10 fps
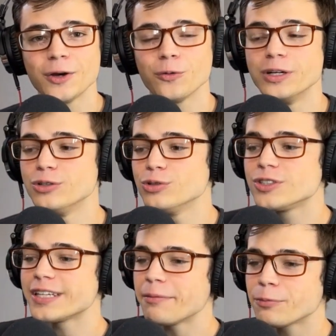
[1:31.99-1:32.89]
When you
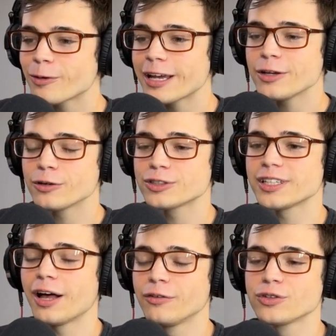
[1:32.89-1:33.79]
separate
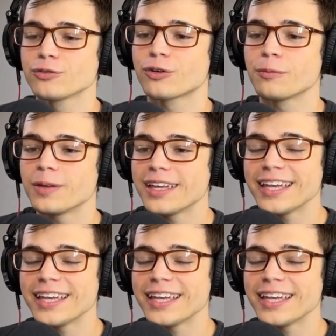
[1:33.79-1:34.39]
yourselves from